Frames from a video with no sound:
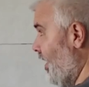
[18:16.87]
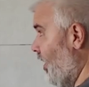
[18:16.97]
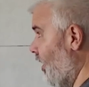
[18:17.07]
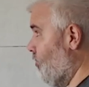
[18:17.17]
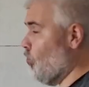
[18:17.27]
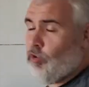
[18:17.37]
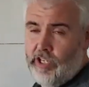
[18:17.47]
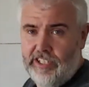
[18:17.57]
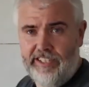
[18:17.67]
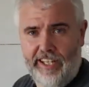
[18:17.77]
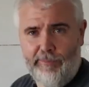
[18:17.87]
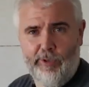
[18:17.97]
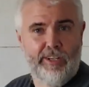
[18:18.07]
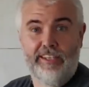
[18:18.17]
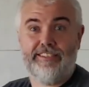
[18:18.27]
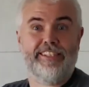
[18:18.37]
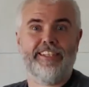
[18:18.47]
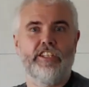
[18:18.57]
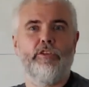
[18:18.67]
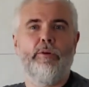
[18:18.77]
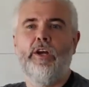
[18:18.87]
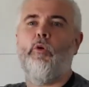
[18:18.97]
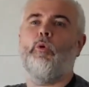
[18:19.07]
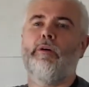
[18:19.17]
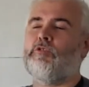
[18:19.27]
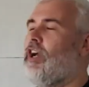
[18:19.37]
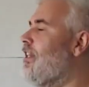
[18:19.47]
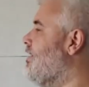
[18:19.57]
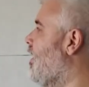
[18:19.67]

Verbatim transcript: C, I have 3C. But it's this, what I'm trying to